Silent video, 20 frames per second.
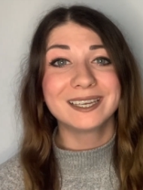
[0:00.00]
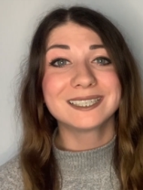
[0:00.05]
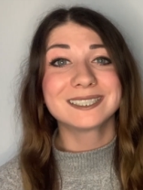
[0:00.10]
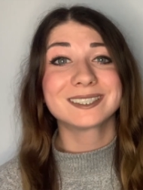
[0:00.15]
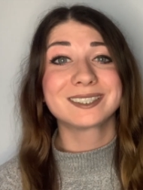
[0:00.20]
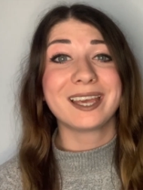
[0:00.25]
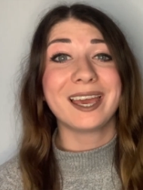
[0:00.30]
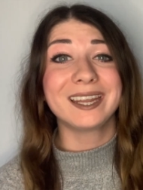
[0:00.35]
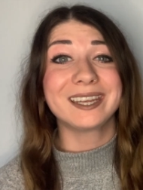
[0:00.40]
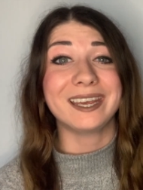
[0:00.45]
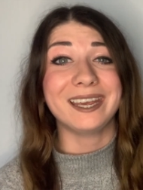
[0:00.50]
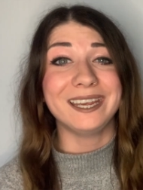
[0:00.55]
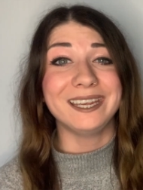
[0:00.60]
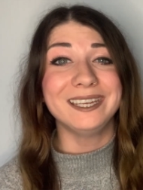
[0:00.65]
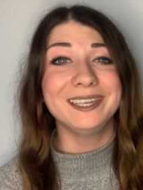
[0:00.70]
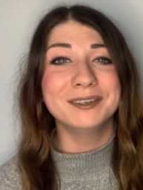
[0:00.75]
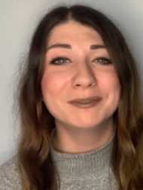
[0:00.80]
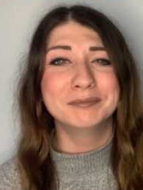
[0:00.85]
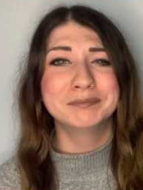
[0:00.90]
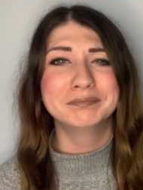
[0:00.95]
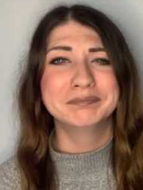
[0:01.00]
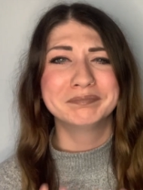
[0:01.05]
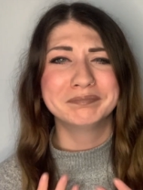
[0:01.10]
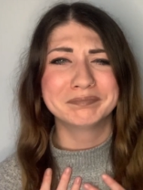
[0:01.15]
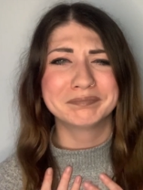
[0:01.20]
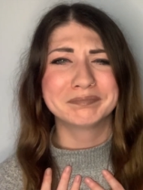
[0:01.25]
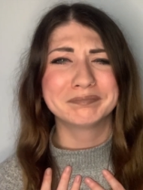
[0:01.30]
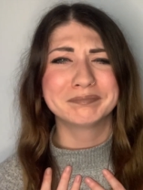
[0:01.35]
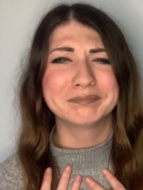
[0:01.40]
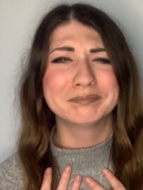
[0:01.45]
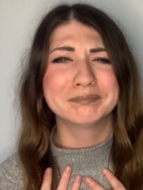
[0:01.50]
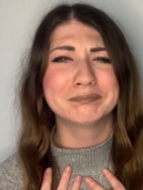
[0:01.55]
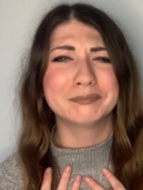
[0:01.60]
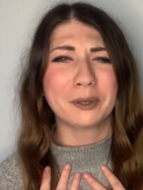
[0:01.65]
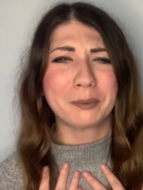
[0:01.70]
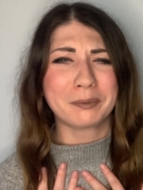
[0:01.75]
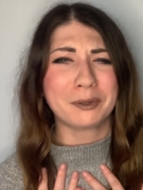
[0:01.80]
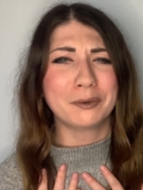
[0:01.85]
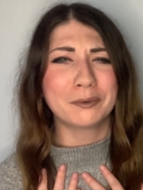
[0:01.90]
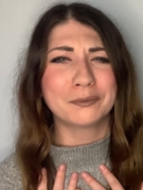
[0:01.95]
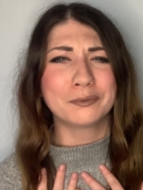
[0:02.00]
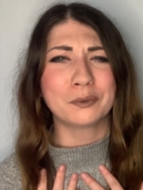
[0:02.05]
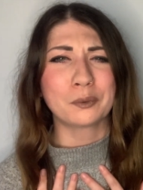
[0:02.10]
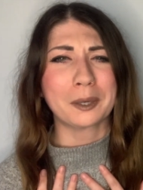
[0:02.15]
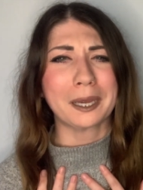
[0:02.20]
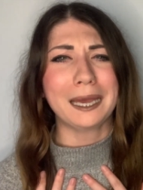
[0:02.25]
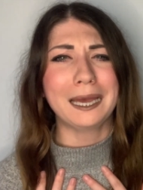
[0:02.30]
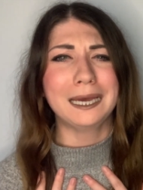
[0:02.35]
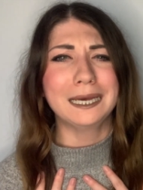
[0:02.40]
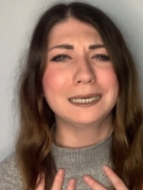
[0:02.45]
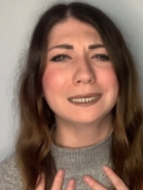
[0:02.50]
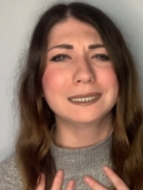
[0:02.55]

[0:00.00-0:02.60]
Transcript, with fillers: Teddy, my beautiful cat,